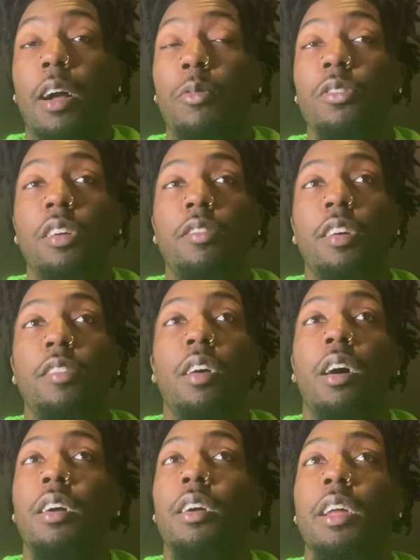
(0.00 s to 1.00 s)
I want to say
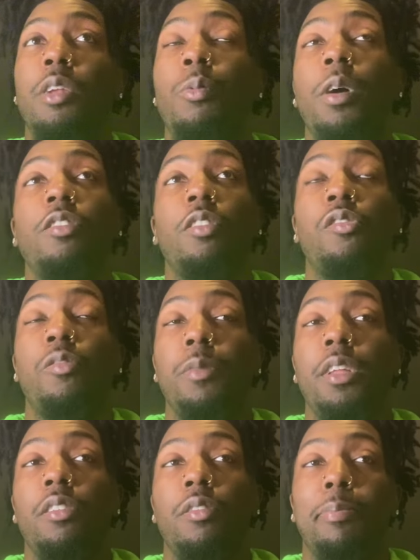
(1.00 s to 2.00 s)
TikTok and the way social
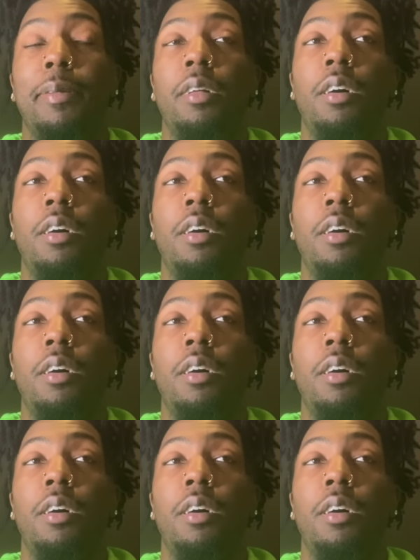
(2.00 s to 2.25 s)
media is